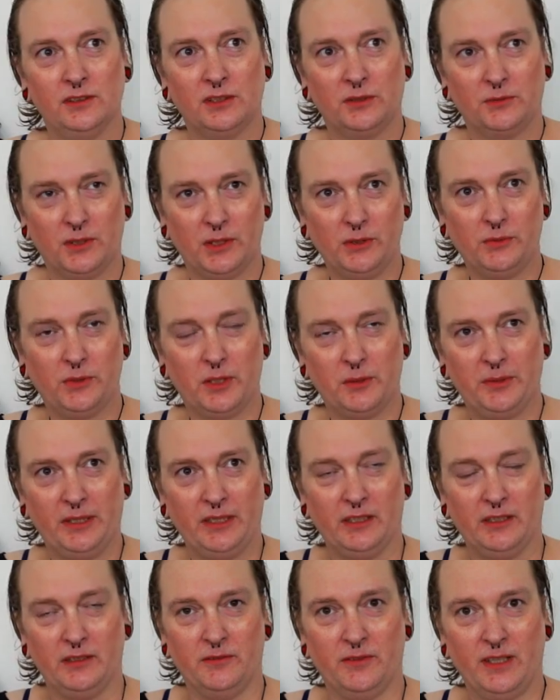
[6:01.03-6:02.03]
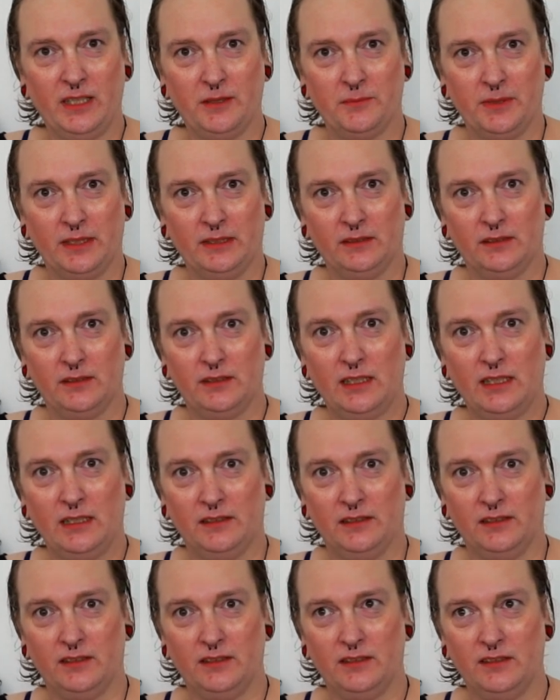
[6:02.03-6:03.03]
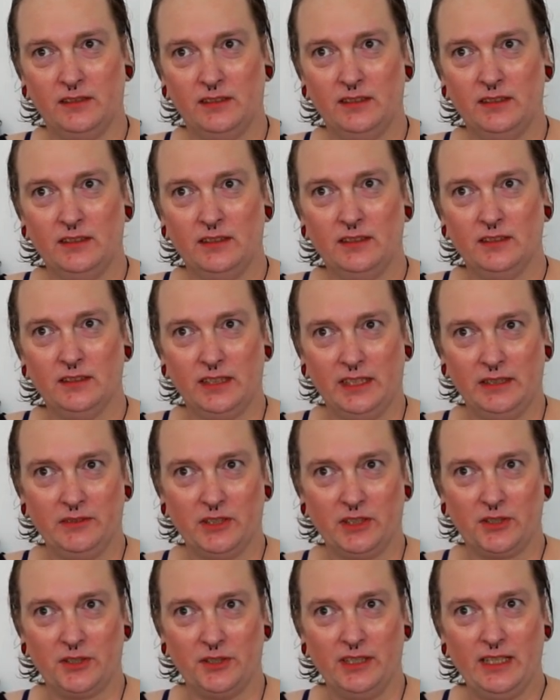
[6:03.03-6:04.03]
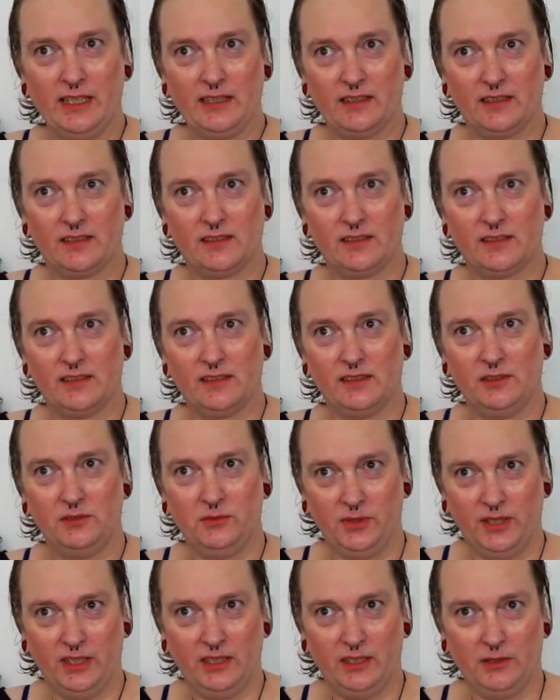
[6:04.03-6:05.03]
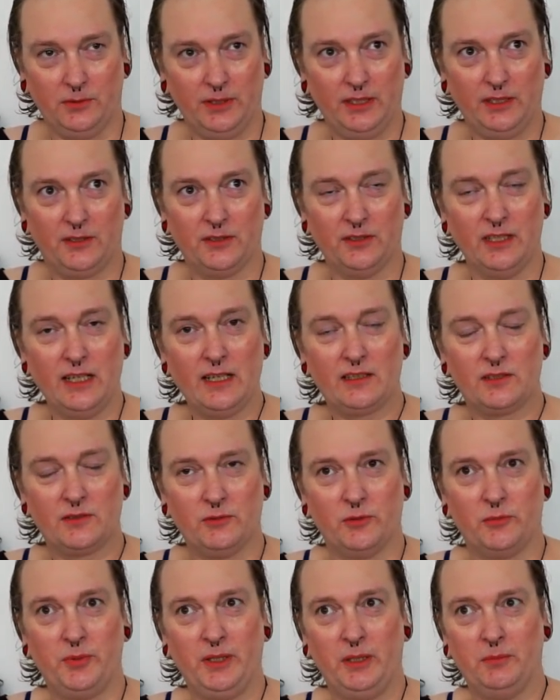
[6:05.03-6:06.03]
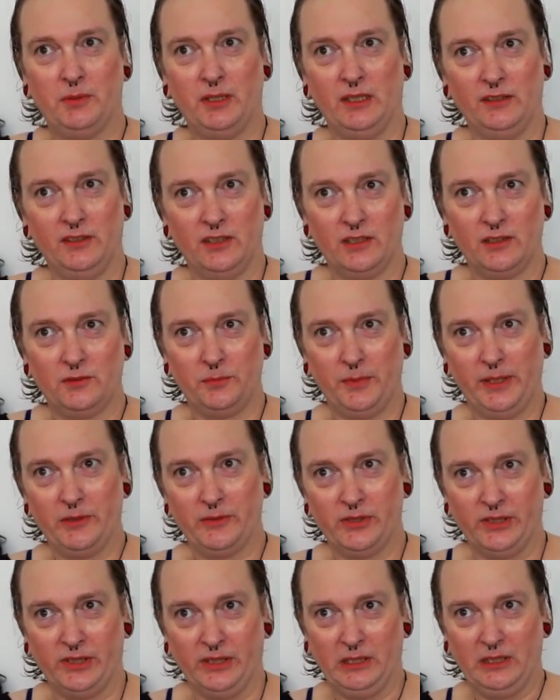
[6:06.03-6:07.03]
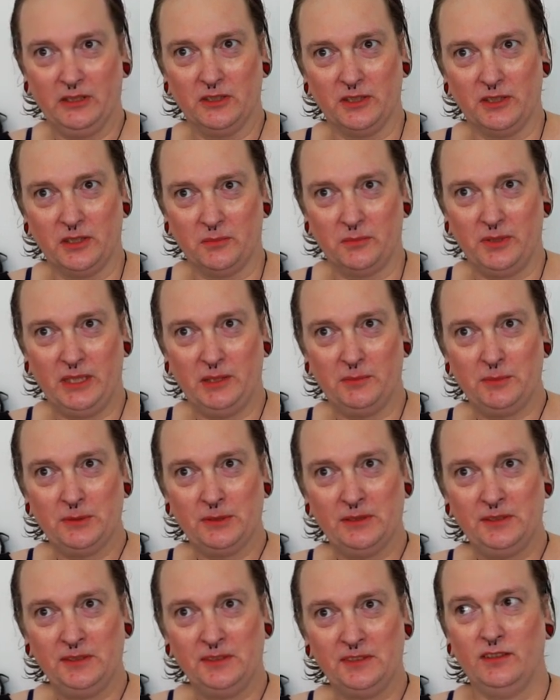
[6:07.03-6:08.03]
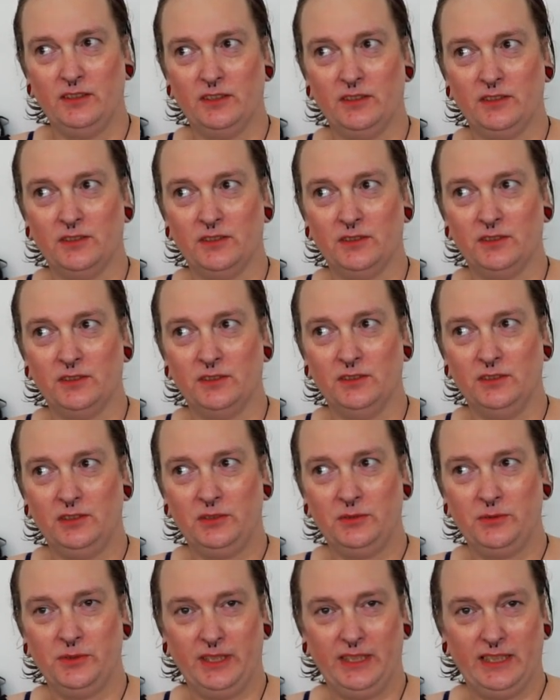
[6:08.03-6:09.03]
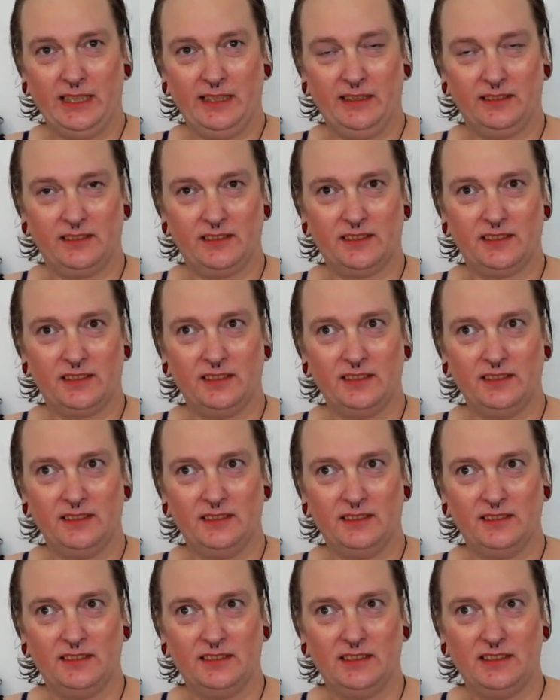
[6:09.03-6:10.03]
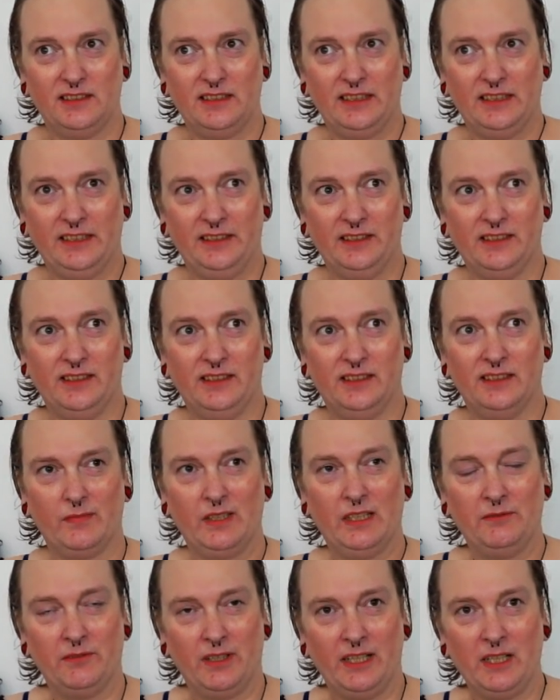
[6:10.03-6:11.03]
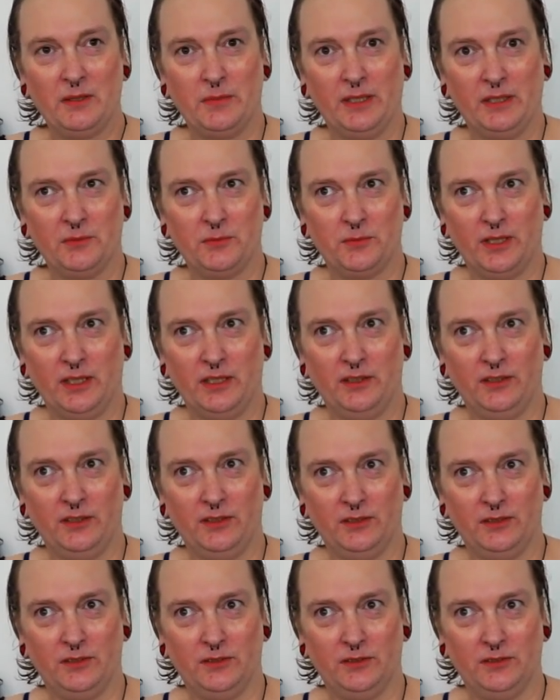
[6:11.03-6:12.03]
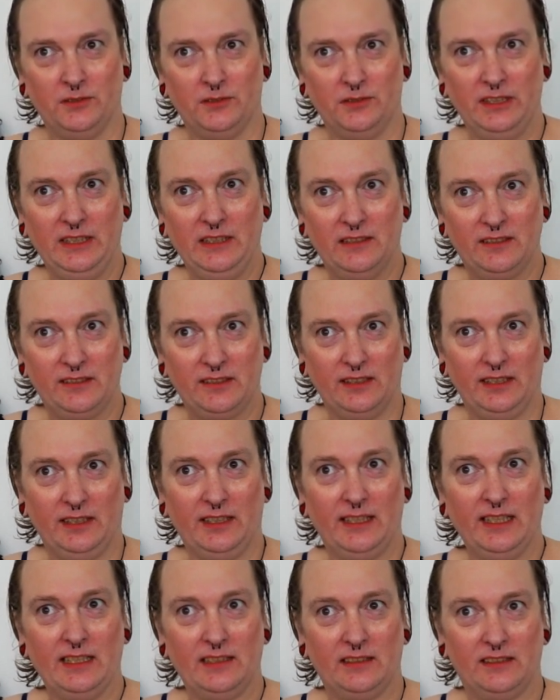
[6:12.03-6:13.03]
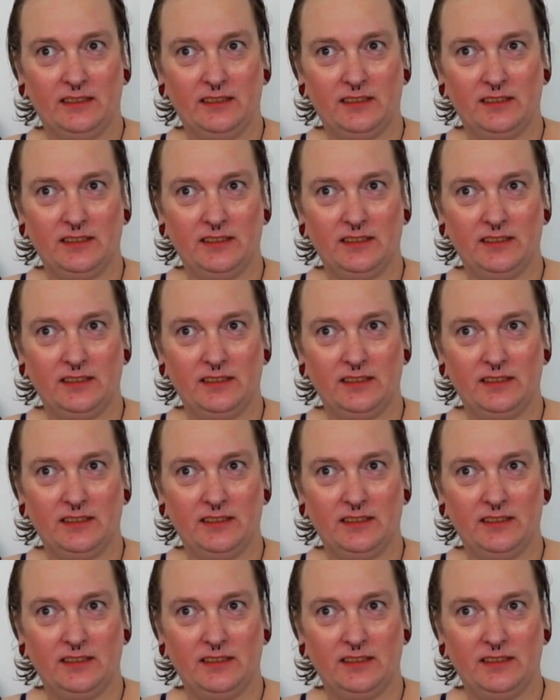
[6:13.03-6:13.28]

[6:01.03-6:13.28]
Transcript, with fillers: grow up in an environment and never connects, really, really connects with people and not marrying other people, you create a environment where you easily get